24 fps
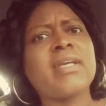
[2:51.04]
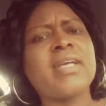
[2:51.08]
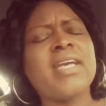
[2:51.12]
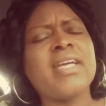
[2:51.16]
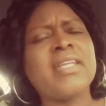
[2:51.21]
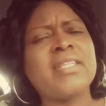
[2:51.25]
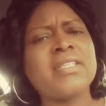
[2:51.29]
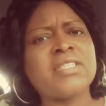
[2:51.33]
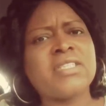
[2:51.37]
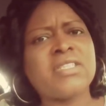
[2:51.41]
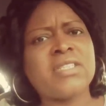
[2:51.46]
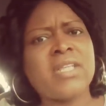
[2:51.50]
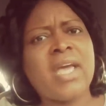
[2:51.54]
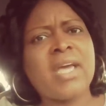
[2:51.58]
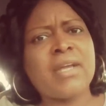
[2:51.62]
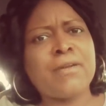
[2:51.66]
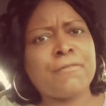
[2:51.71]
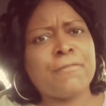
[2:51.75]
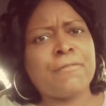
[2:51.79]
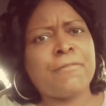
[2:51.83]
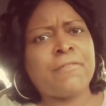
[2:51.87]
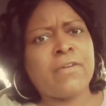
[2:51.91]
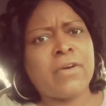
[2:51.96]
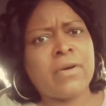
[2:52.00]
can
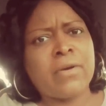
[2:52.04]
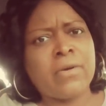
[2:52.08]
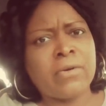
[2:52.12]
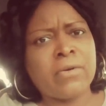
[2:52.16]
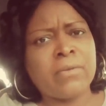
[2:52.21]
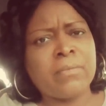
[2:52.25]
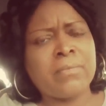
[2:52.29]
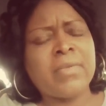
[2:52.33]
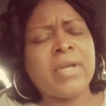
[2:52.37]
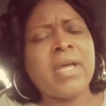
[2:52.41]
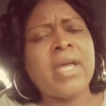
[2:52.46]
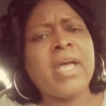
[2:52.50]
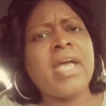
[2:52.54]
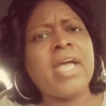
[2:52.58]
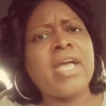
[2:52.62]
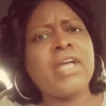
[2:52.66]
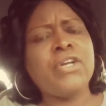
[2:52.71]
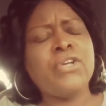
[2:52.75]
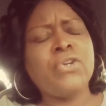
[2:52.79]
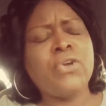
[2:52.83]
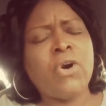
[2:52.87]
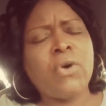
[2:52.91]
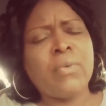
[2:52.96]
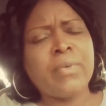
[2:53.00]
stand firm
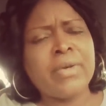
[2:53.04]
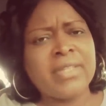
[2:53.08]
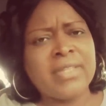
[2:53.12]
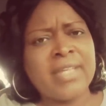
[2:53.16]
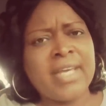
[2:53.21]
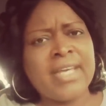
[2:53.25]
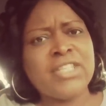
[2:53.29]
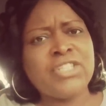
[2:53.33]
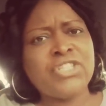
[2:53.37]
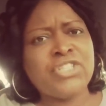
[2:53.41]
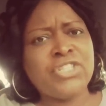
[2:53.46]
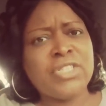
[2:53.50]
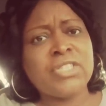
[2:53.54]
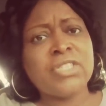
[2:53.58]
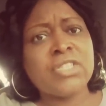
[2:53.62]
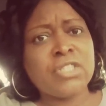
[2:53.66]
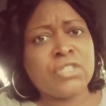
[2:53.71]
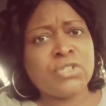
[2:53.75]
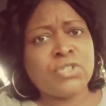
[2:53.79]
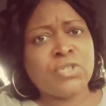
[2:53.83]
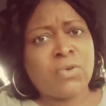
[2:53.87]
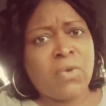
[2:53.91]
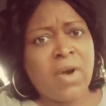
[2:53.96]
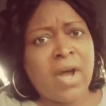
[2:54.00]
in knowing that
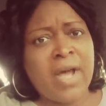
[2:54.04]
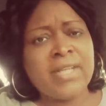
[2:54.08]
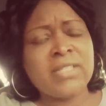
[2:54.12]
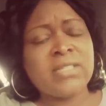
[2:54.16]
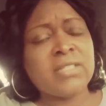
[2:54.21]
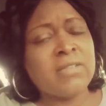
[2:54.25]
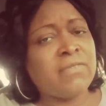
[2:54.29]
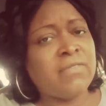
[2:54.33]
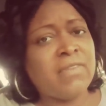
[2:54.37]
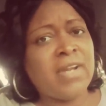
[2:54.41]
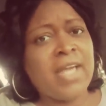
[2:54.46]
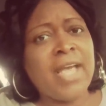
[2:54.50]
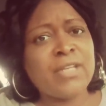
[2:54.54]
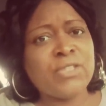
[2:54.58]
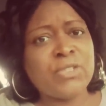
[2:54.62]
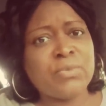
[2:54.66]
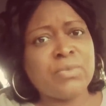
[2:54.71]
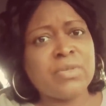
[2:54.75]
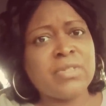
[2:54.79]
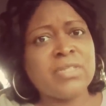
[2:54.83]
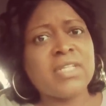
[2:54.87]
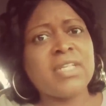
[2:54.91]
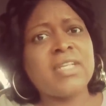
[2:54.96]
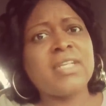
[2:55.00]
Jesus Christ of
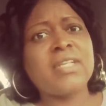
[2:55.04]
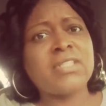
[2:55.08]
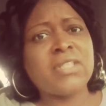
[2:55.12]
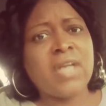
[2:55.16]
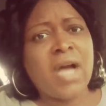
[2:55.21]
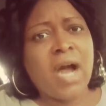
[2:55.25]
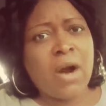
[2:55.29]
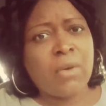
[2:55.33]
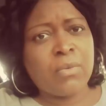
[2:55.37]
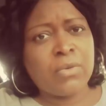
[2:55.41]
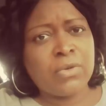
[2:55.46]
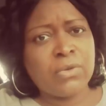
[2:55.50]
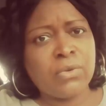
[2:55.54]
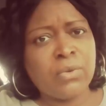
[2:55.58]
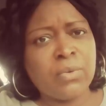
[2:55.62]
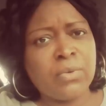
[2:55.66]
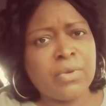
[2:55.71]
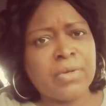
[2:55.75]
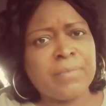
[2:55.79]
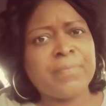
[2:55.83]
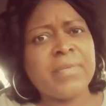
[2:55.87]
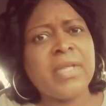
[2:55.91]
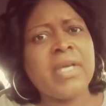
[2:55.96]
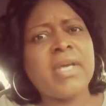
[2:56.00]
Nazareth is our
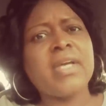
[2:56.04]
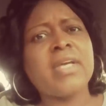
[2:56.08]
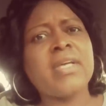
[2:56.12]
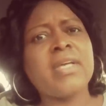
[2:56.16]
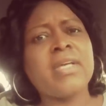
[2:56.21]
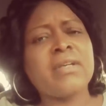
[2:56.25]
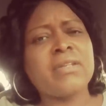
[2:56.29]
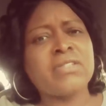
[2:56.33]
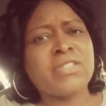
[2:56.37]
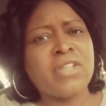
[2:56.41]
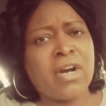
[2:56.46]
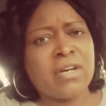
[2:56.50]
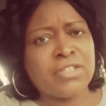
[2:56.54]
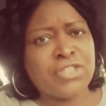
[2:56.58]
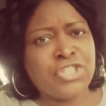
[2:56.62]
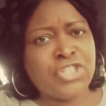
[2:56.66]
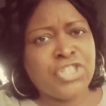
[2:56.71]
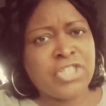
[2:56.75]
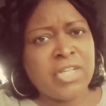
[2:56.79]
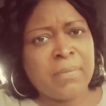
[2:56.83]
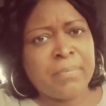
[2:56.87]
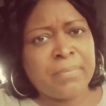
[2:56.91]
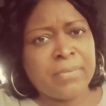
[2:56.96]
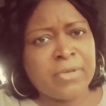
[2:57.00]
Lord. He is our
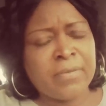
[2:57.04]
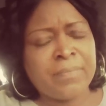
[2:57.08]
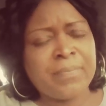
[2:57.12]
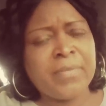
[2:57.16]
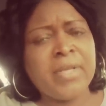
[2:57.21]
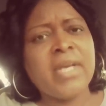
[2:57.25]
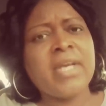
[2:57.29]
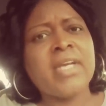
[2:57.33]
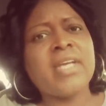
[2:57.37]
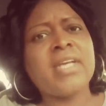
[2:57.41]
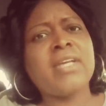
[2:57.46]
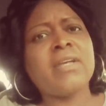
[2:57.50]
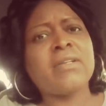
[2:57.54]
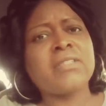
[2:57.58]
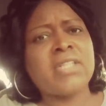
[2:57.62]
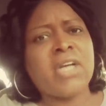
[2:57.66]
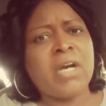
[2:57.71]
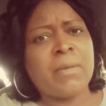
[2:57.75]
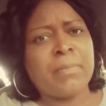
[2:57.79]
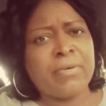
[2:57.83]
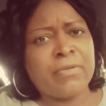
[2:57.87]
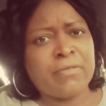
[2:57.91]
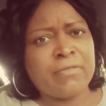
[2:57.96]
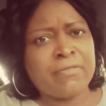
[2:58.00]
shepherd. He is
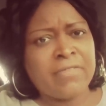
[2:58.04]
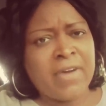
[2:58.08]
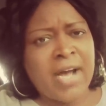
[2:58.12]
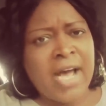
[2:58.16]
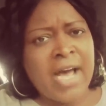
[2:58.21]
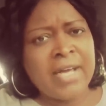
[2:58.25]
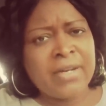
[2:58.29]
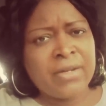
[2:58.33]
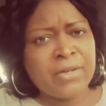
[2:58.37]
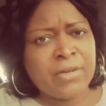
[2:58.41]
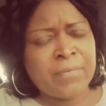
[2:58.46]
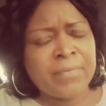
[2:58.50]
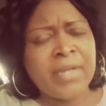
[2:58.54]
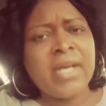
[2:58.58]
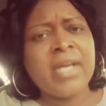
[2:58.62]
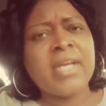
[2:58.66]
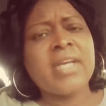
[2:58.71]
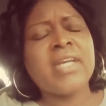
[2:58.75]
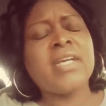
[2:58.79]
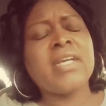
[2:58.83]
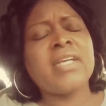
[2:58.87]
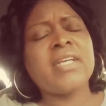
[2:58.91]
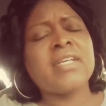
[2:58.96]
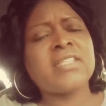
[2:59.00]
our provider.
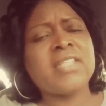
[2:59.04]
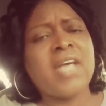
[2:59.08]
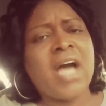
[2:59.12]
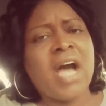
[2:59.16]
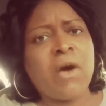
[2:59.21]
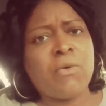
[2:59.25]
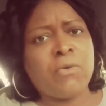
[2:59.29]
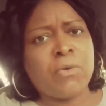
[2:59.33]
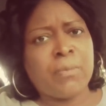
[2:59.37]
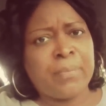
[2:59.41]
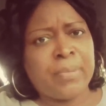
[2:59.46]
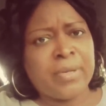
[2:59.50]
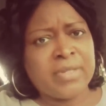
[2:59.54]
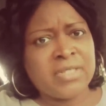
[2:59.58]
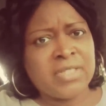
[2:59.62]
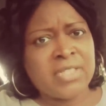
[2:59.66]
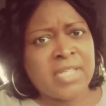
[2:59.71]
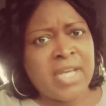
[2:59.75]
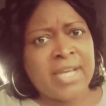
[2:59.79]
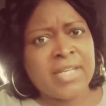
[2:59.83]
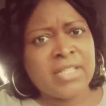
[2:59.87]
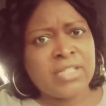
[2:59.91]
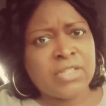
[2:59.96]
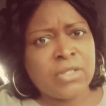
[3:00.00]
He is our
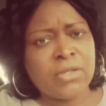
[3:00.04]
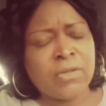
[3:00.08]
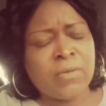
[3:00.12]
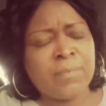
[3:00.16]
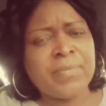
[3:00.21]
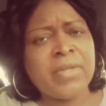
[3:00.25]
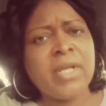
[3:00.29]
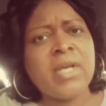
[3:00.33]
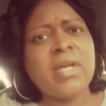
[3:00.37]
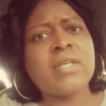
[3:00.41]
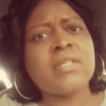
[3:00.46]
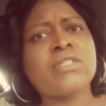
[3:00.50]
protector.